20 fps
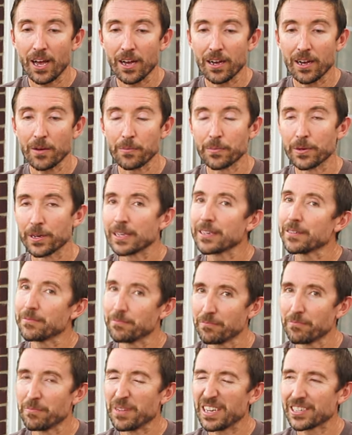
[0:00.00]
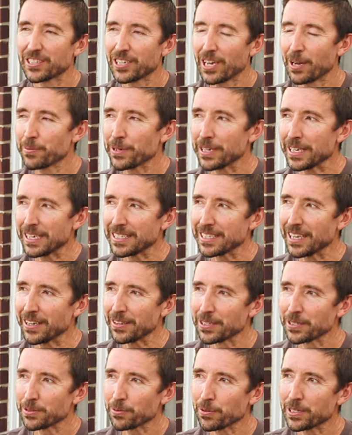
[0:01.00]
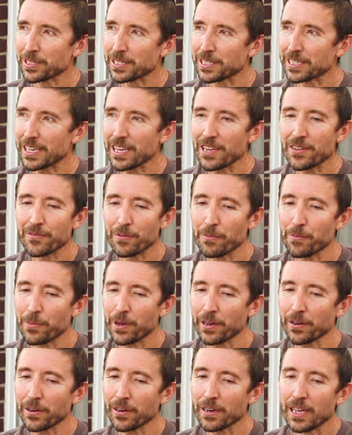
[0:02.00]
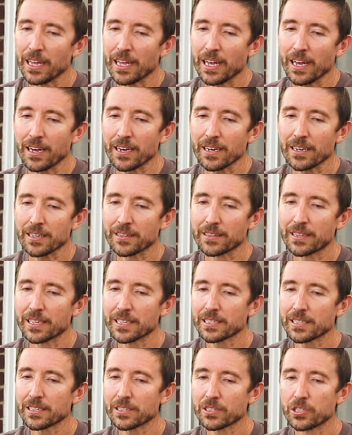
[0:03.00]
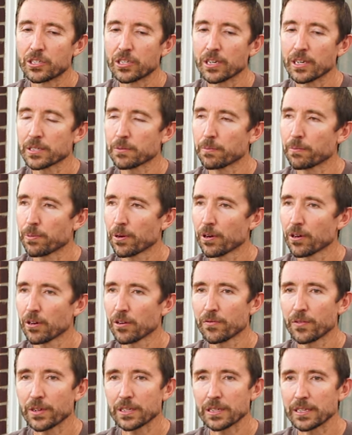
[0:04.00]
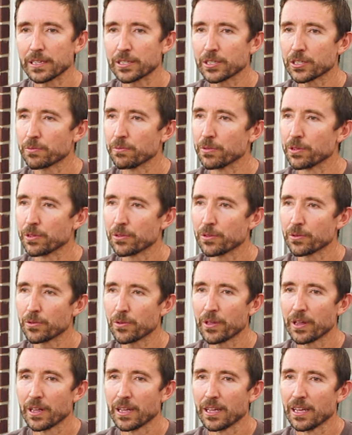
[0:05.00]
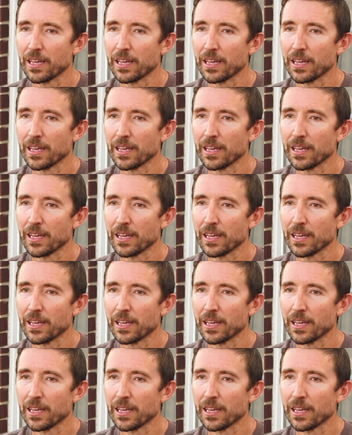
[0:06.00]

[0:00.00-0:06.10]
But being Japanese, yeah, this one's even better. This is just perfectly smooth.